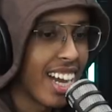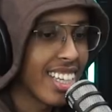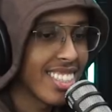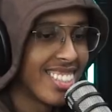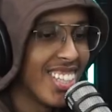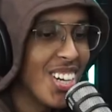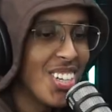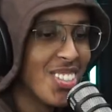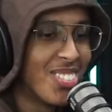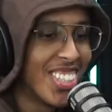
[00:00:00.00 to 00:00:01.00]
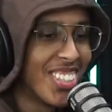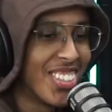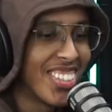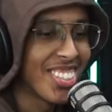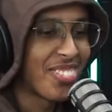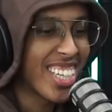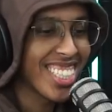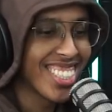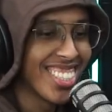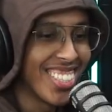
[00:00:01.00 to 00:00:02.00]
Bro, no, bro. What the fuck are
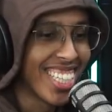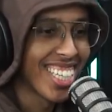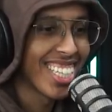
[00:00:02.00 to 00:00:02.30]
you doing?